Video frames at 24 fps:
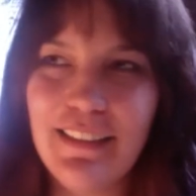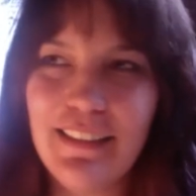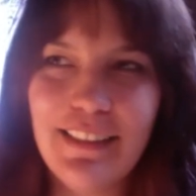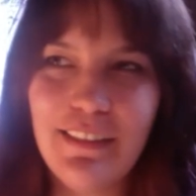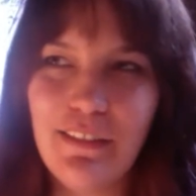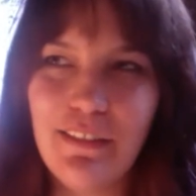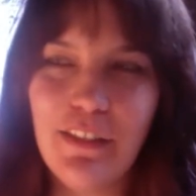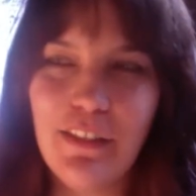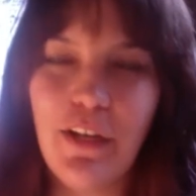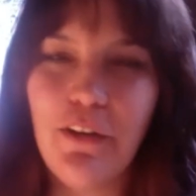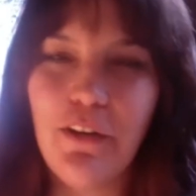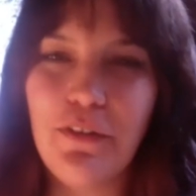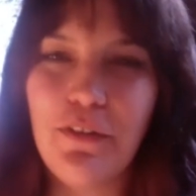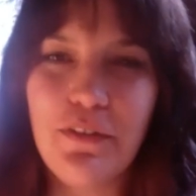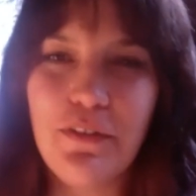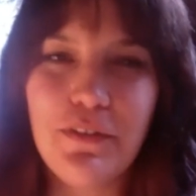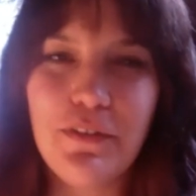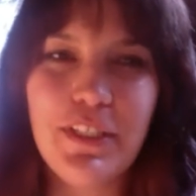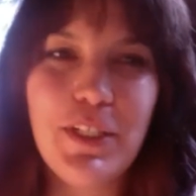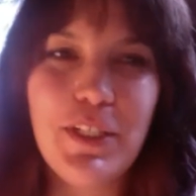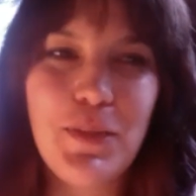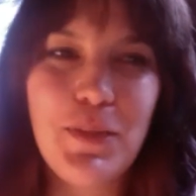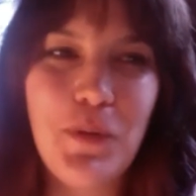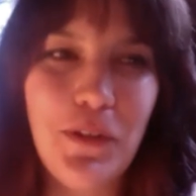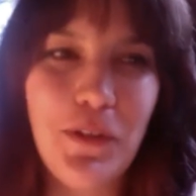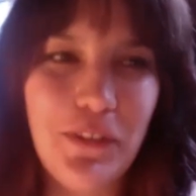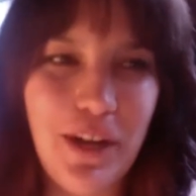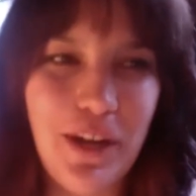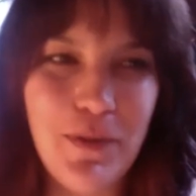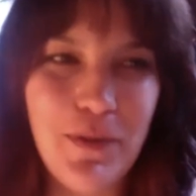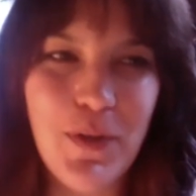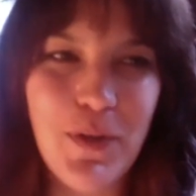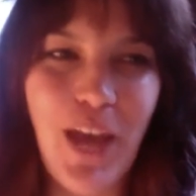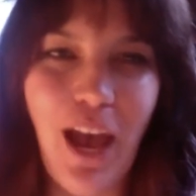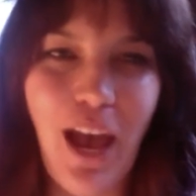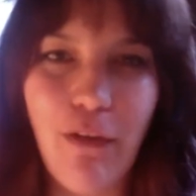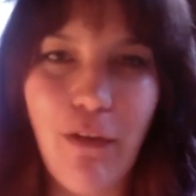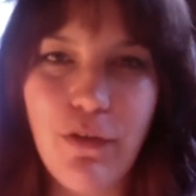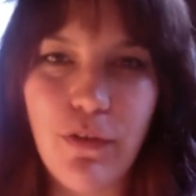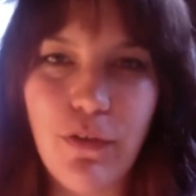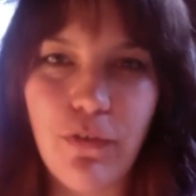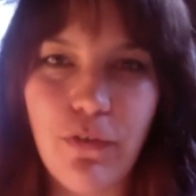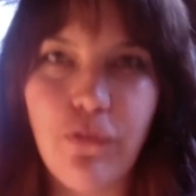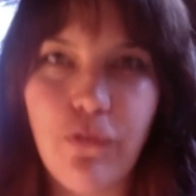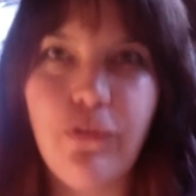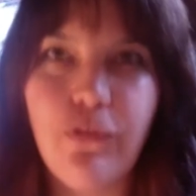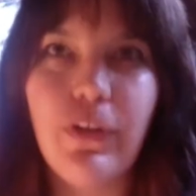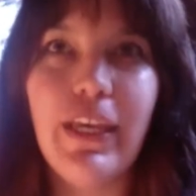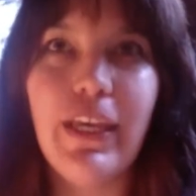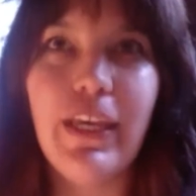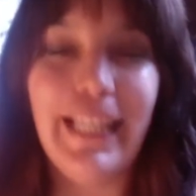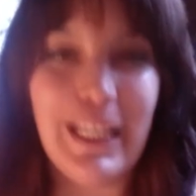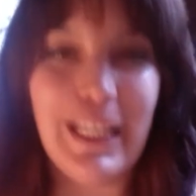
no, with these programs, you have to feel